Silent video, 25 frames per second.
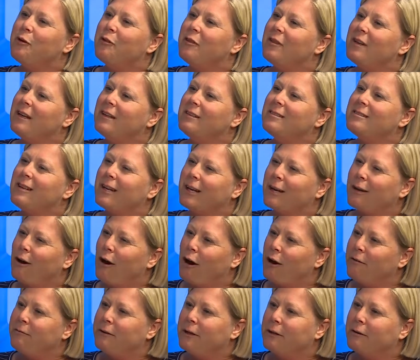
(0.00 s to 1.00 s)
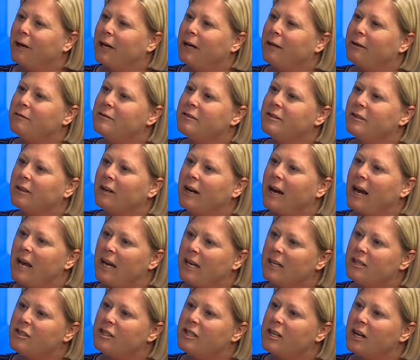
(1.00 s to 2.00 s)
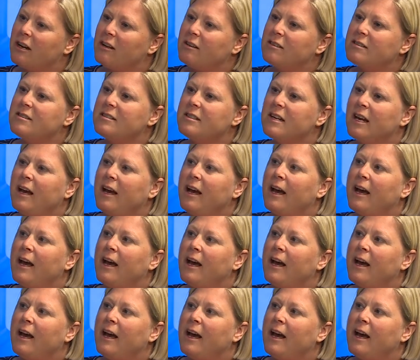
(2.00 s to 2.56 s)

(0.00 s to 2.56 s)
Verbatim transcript: things like coffee grounds or eggshells,